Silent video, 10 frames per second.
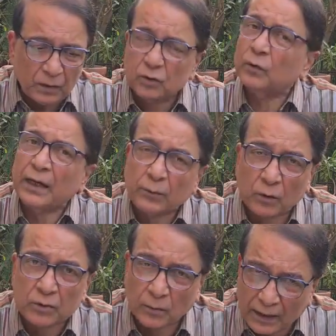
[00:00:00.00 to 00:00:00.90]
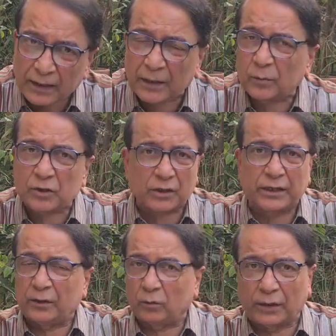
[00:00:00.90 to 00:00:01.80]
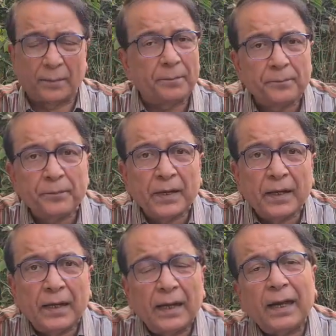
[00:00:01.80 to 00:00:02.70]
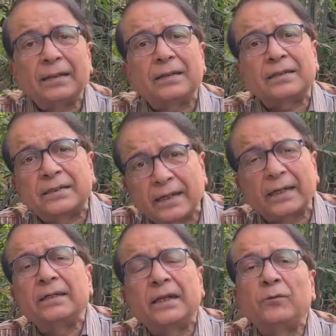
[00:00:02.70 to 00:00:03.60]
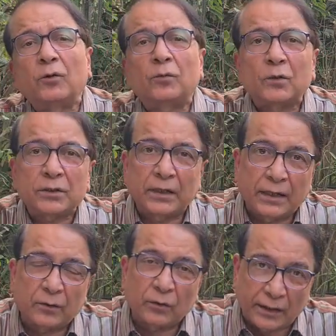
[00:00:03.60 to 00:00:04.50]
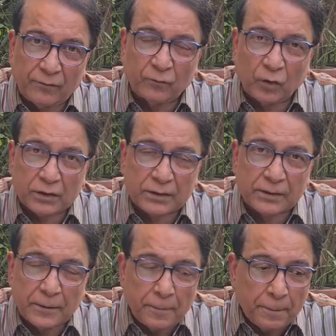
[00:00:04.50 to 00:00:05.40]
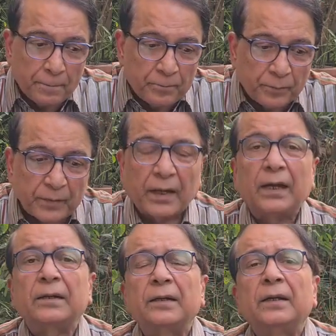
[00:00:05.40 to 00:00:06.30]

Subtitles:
So that was one, it was clear to them. And the second thing what was clear to them was that